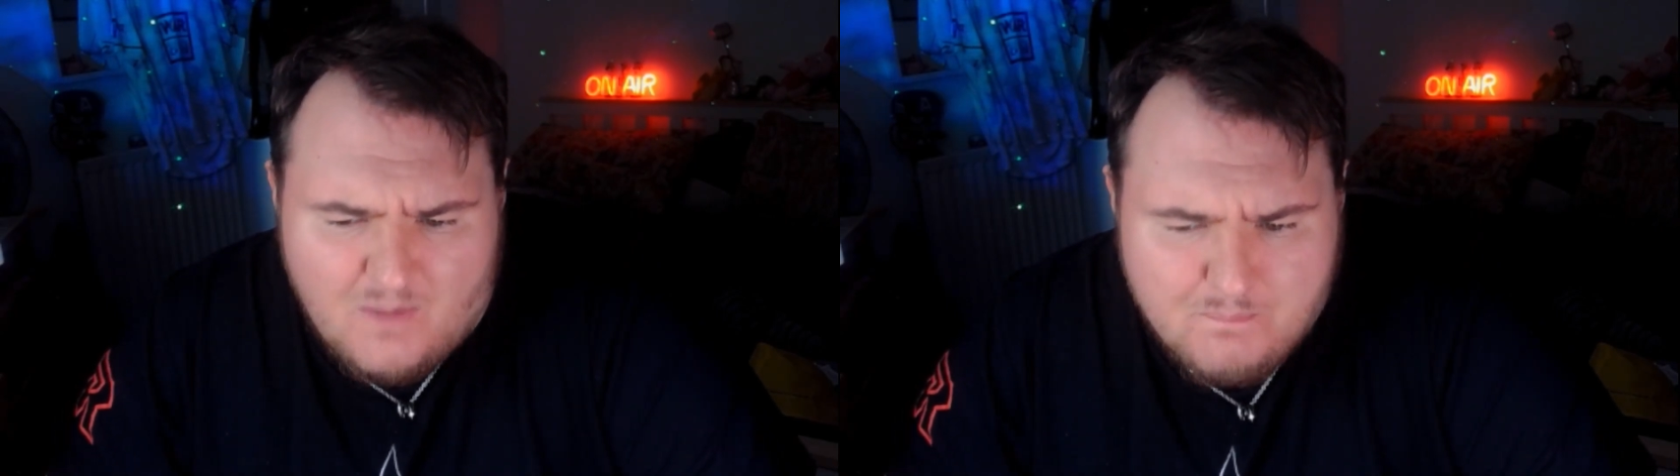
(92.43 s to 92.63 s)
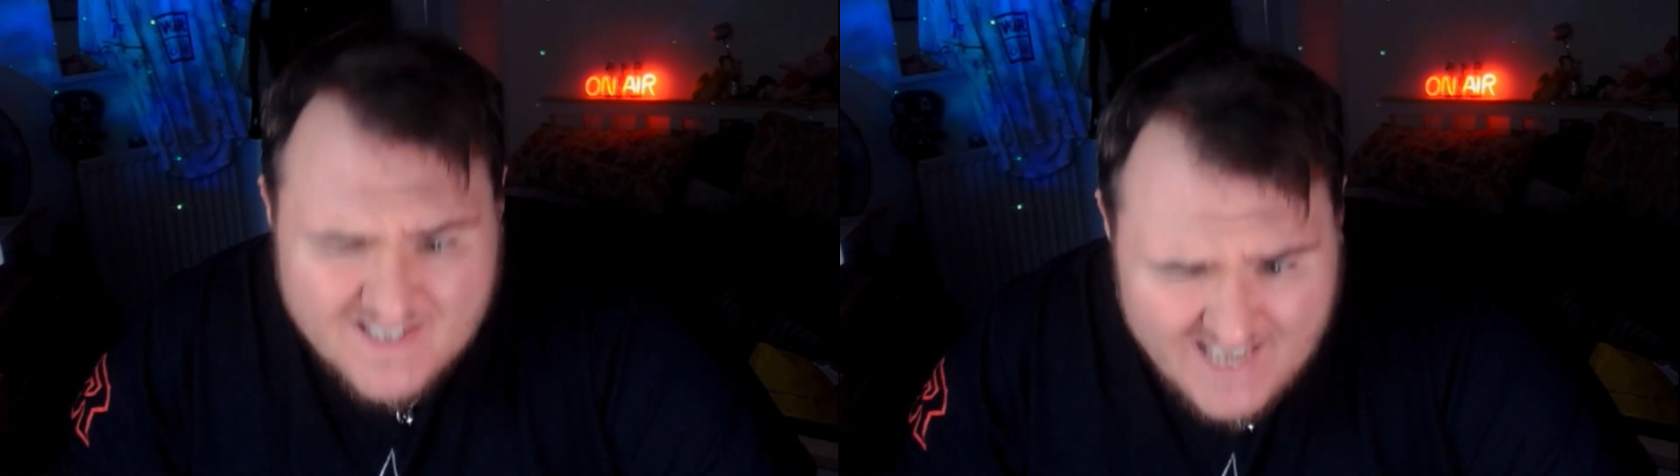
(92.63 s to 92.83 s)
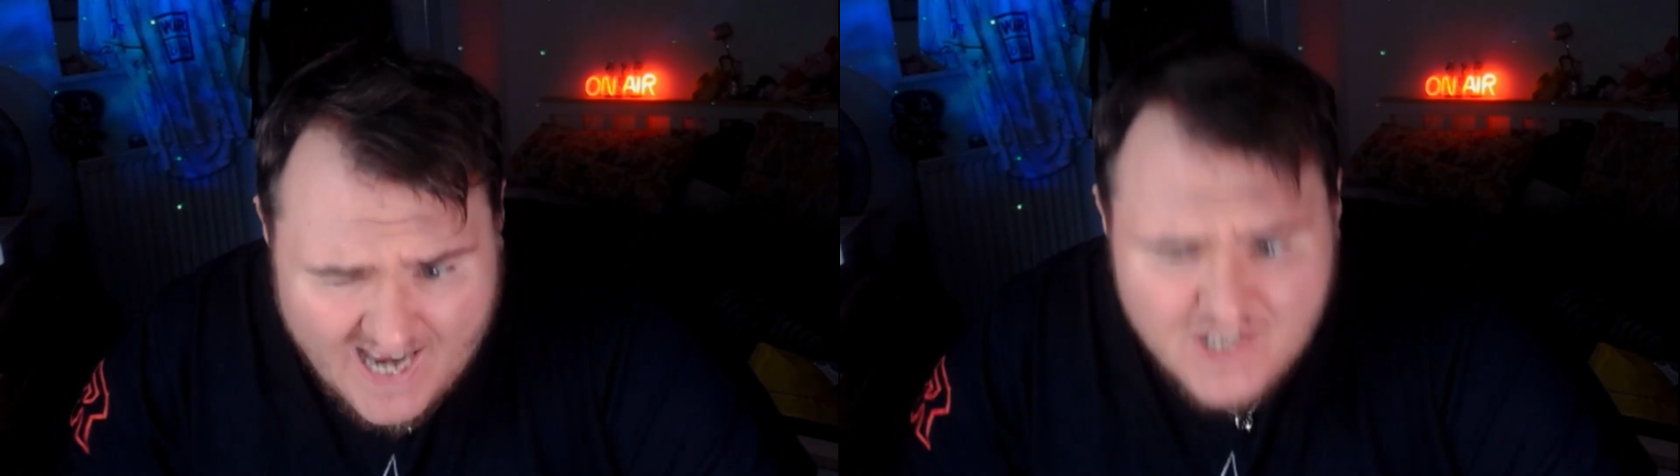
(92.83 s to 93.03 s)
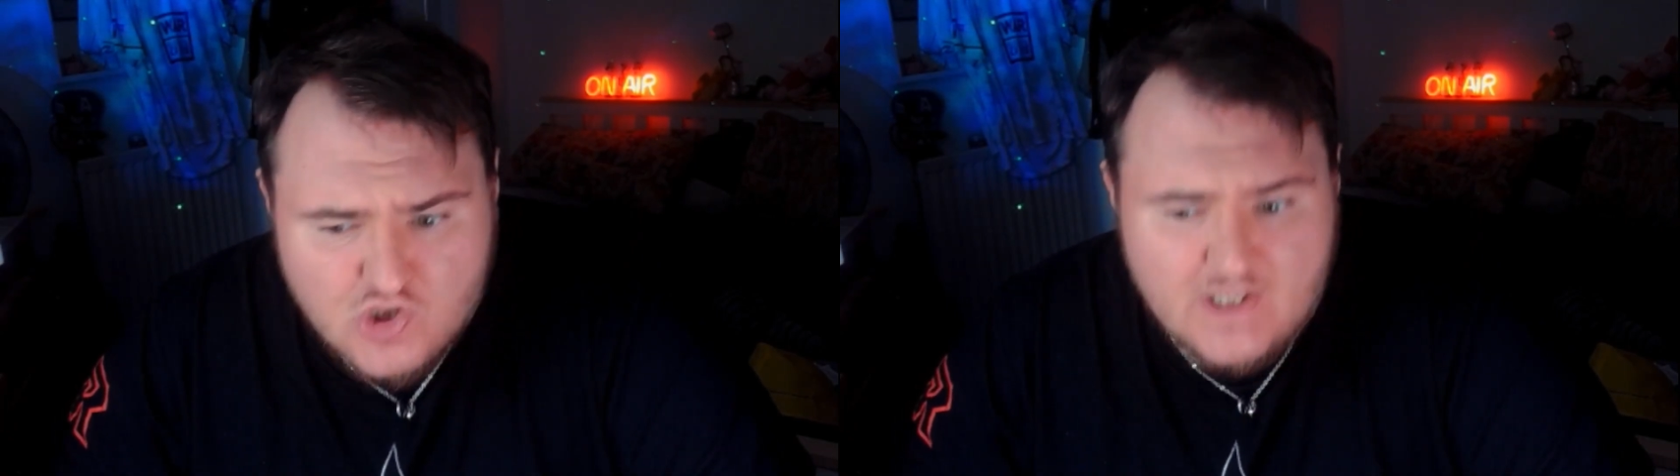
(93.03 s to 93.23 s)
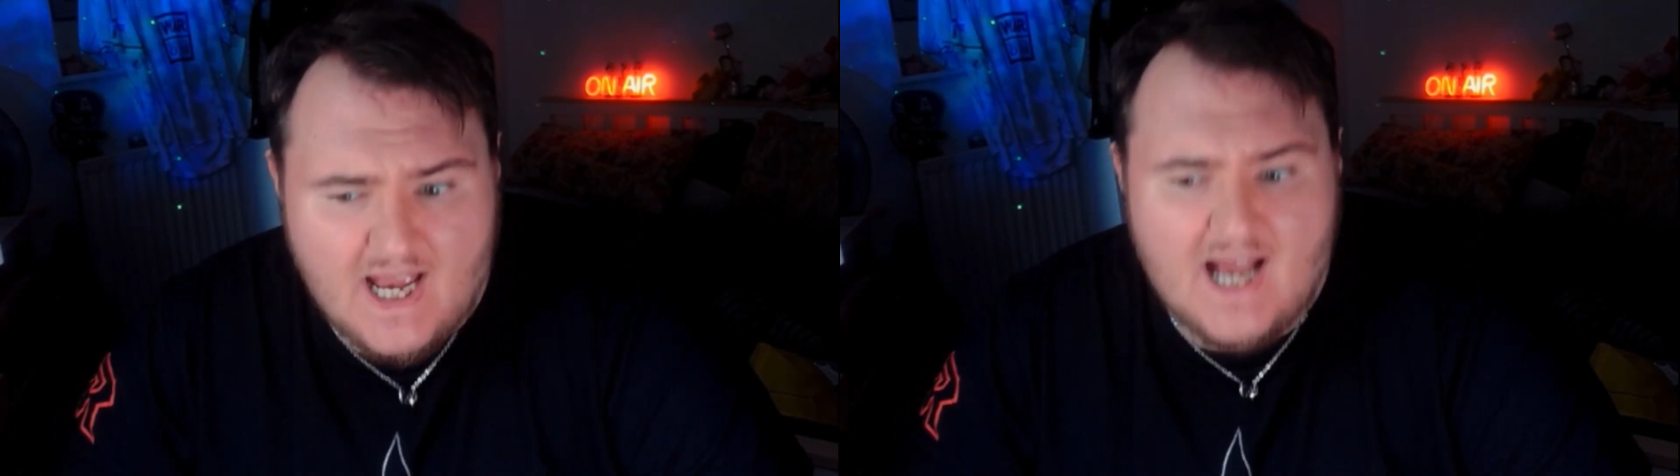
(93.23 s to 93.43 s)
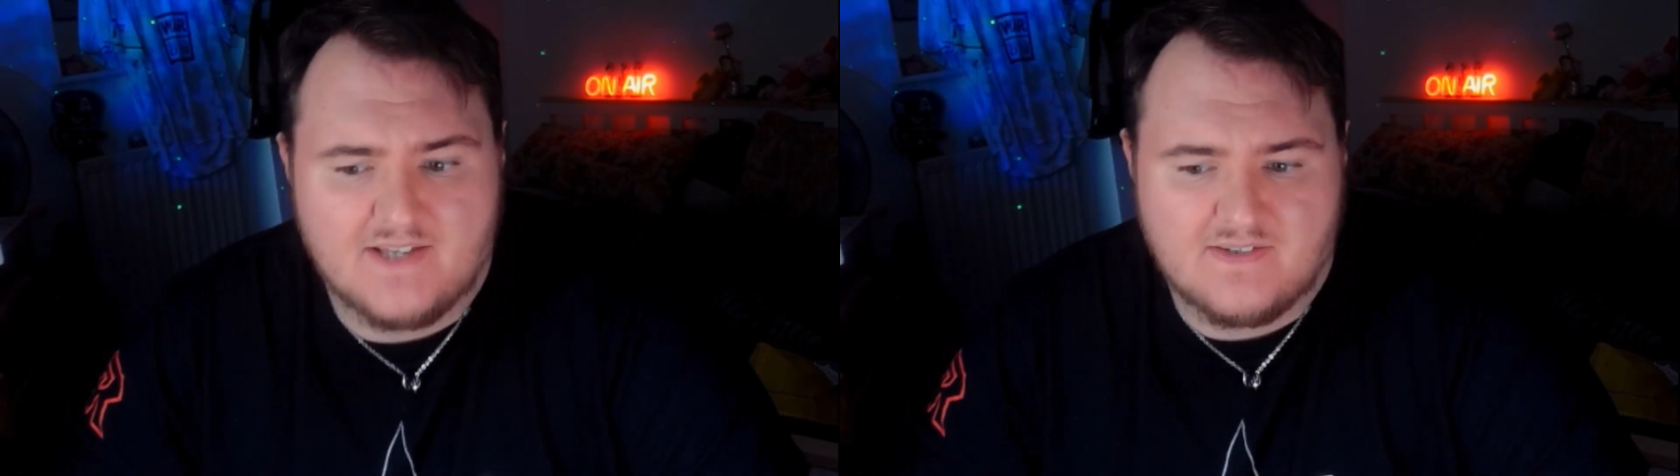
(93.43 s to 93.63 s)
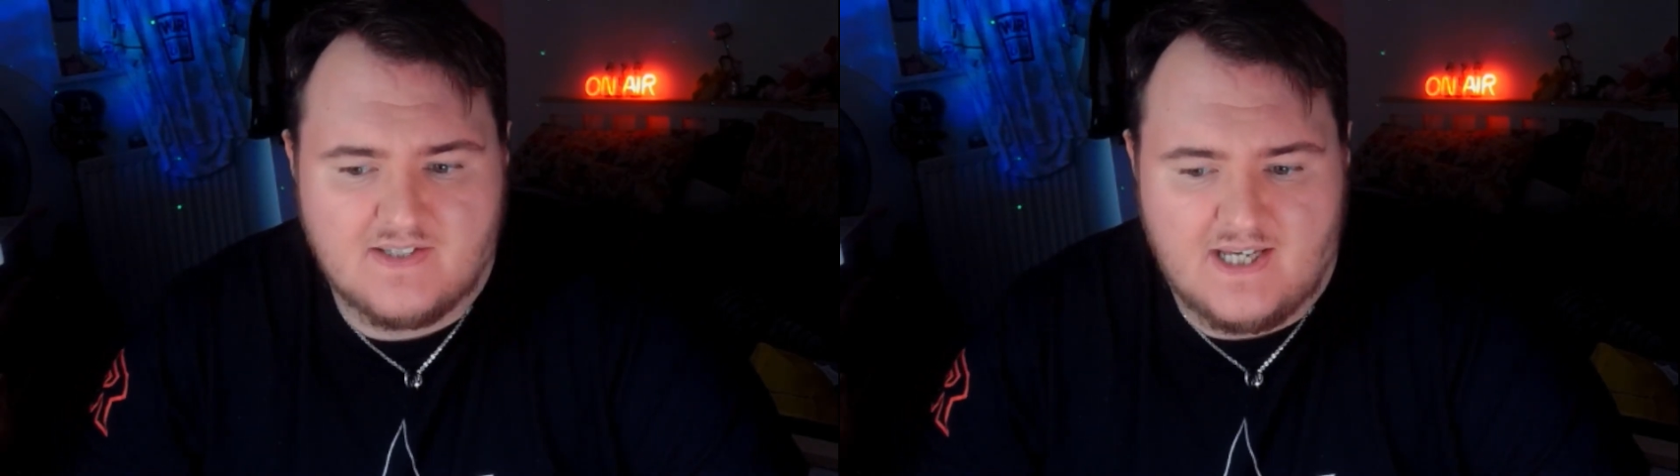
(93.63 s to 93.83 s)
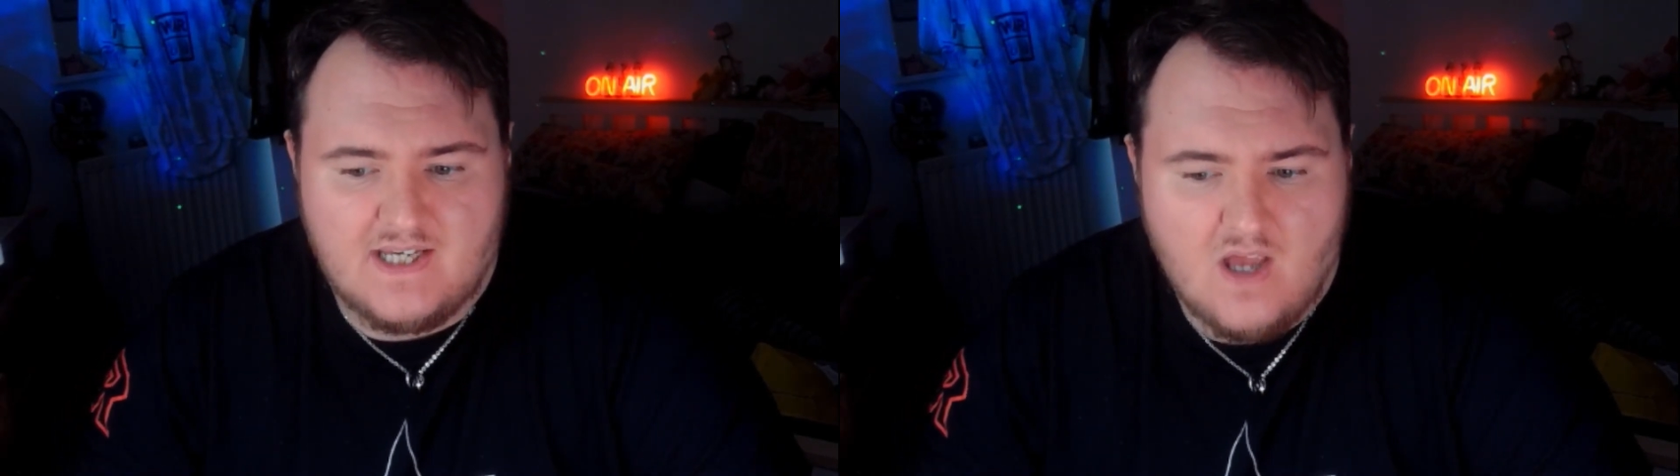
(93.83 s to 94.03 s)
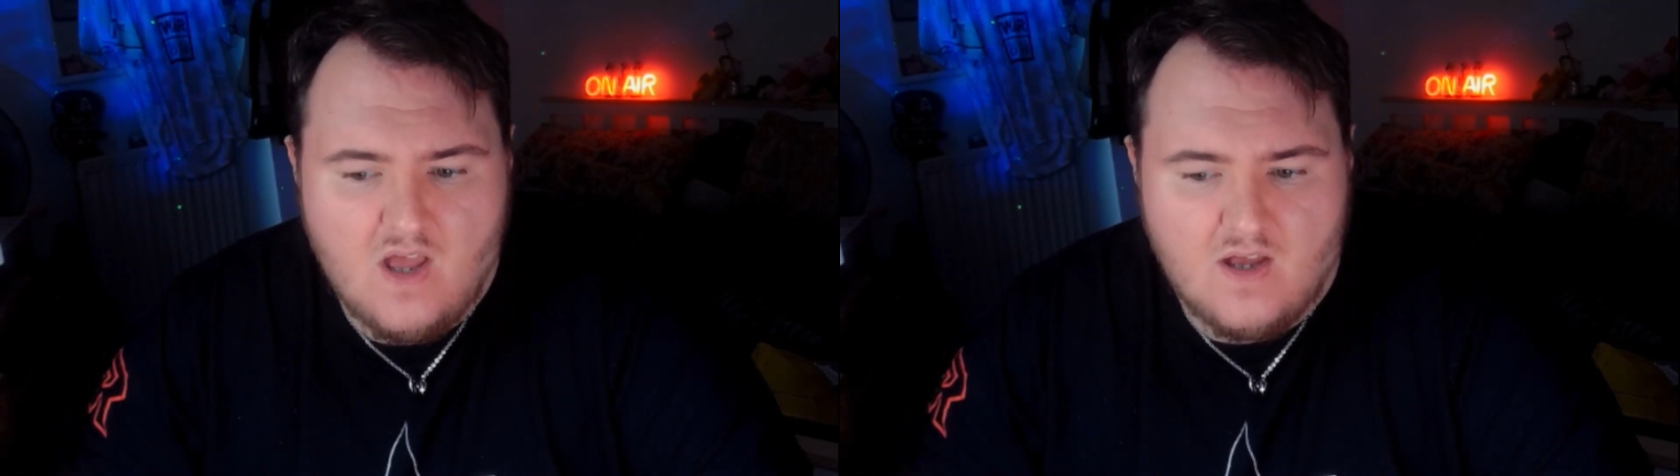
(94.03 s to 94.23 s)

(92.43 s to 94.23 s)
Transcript: potentially has the